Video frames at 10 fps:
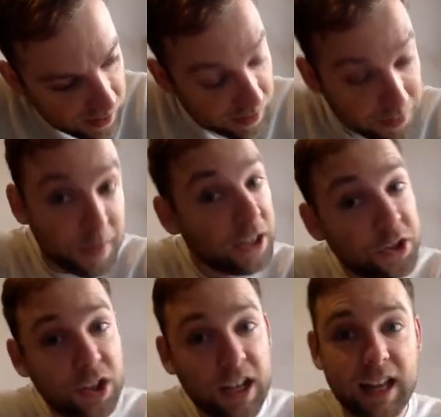Make
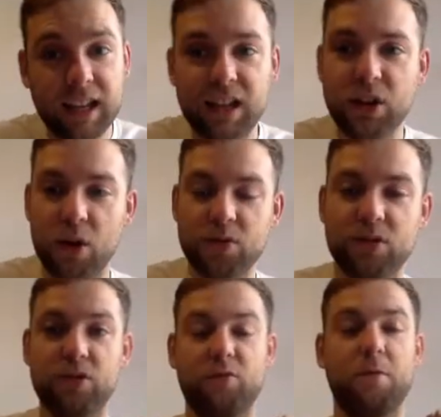sure you get it in your notes,
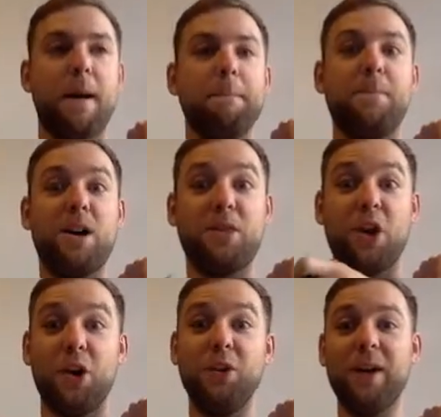because remember,
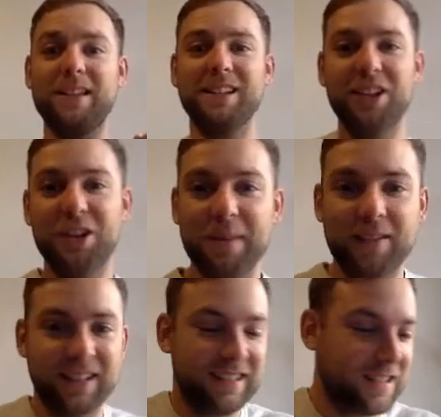the only way to learn
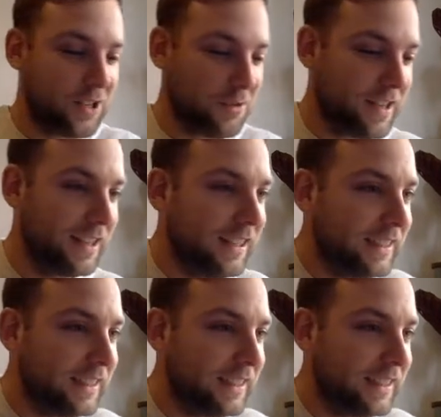maths is to do it.